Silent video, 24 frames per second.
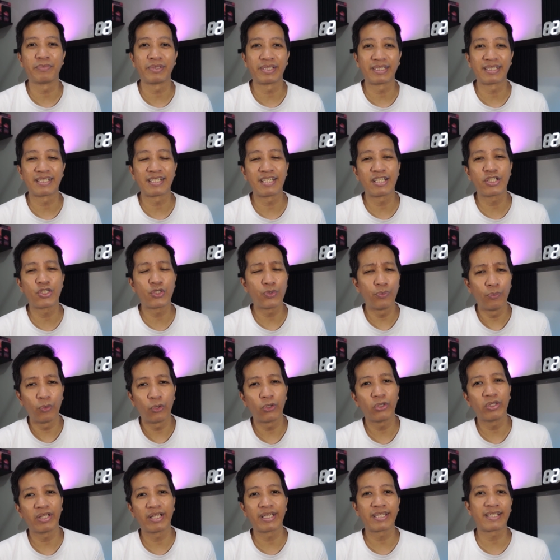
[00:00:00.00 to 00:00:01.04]
but it's
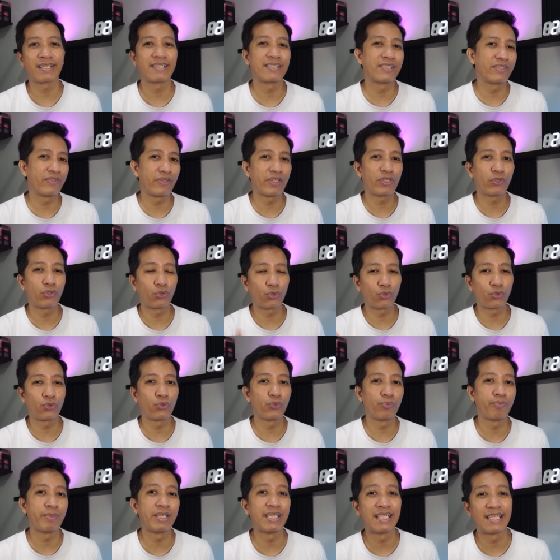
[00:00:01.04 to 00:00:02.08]
more like a 3 to 2
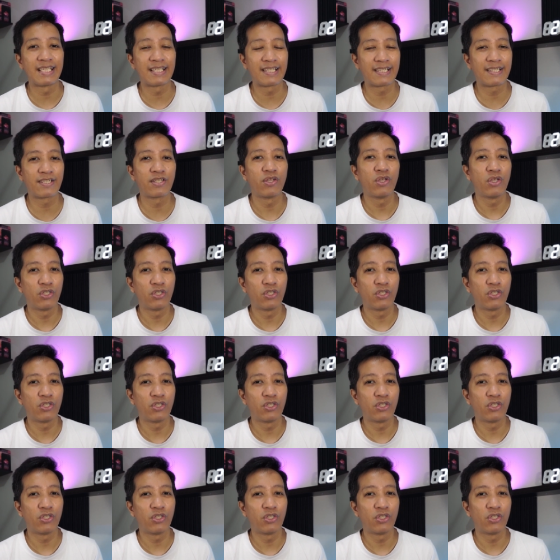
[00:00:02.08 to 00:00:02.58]
minutes